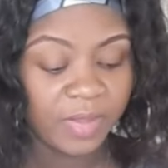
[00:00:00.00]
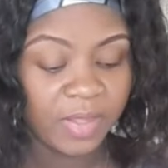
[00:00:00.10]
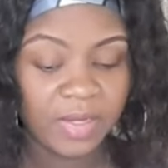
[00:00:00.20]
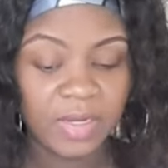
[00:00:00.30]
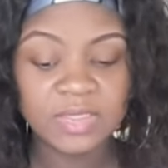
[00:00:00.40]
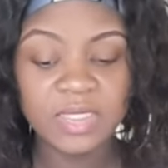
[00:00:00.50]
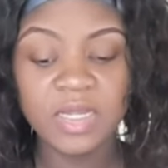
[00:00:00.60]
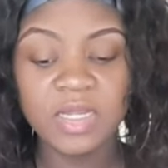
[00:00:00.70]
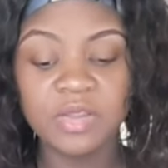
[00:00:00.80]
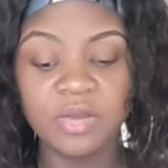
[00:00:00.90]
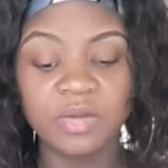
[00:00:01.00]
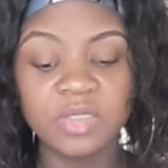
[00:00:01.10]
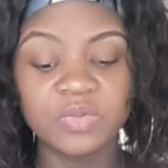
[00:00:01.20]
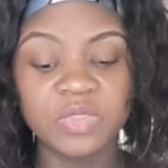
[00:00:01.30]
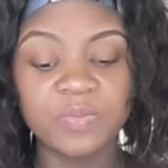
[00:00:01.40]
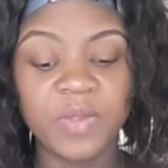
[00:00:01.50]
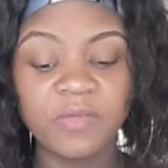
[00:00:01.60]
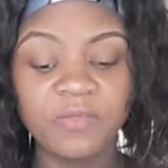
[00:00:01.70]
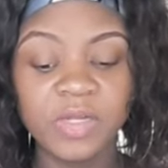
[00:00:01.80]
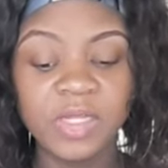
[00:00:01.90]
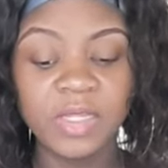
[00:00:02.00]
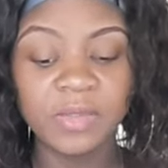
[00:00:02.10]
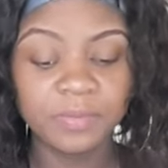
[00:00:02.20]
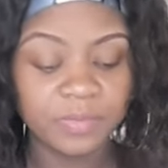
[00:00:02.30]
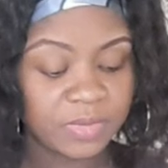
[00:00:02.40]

And I said, yours respectfully,